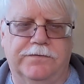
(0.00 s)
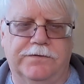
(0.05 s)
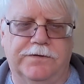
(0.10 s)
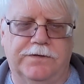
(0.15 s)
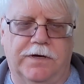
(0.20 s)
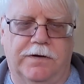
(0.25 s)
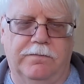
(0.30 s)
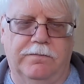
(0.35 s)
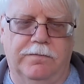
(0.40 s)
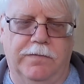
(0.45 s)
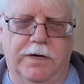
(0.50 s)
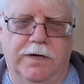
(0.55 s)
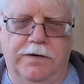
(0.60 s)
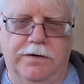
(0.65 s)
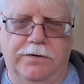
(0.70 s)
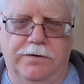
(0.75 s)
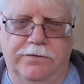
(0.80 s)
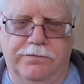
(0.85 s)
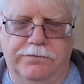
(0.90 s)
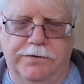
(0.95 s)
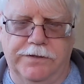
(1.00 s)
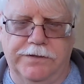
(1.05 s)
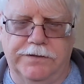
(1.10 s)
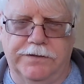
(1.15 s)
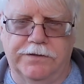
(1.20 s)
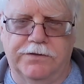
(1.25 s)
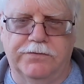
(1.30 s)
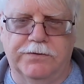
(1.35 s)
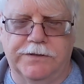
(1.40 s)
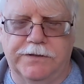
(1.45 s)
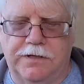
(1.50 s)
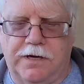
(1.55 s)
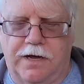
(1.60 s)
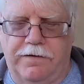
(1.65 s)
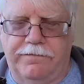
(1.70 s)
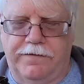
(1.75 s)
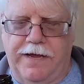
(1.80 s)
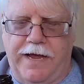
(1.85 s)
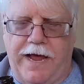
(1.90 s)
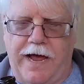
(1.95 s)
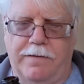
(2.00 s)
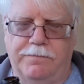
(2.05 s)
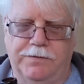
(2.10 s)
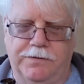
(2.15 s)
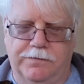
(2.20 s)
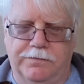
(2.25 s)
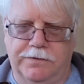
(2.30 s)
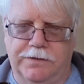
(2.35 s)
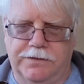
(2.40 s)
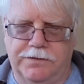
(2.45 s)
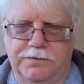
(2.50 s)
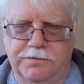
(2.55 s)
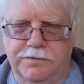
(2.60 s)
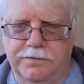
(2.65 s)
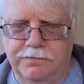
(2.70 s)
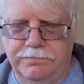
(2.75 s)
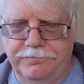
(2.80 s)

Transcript: for some unknown reason, twist-off caps, which